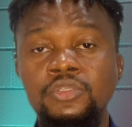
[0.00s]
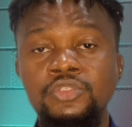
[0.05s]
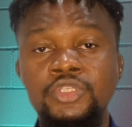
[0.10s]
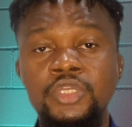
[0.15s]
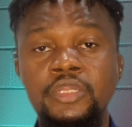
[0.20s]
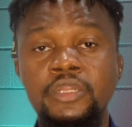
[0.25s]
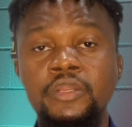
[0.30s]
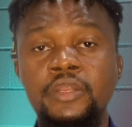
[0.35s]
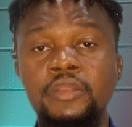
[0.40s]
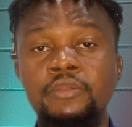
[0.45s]
in
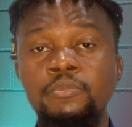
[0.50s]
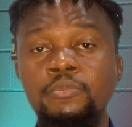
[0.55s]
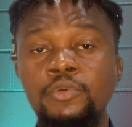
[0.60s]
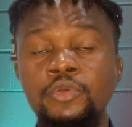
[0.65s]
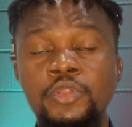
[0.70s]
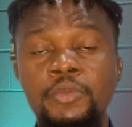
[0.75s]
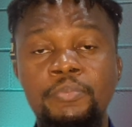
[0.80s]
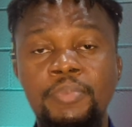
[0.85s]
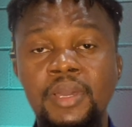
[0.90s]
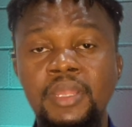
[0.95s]
general,
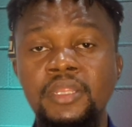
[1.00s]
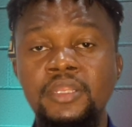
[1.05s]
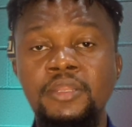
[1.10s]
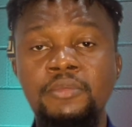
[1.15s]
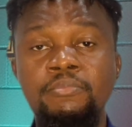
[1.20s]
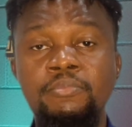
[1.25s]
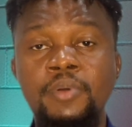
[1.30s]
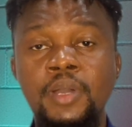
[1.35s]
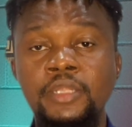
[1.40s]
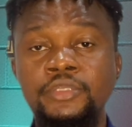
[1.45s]
both the panel,
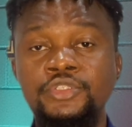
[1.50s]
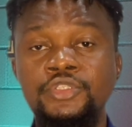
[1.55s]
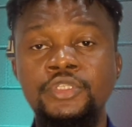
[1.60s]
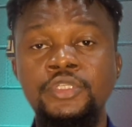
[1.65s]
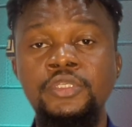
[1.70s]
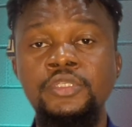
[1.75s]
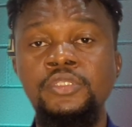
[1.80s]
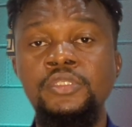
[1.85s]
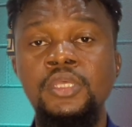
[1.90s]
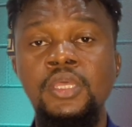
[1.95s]
the
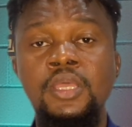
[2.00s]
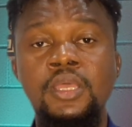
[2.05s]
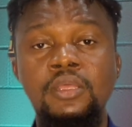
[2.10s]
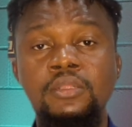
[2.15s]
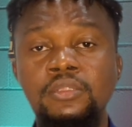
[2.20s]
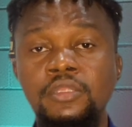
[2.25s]
batteries,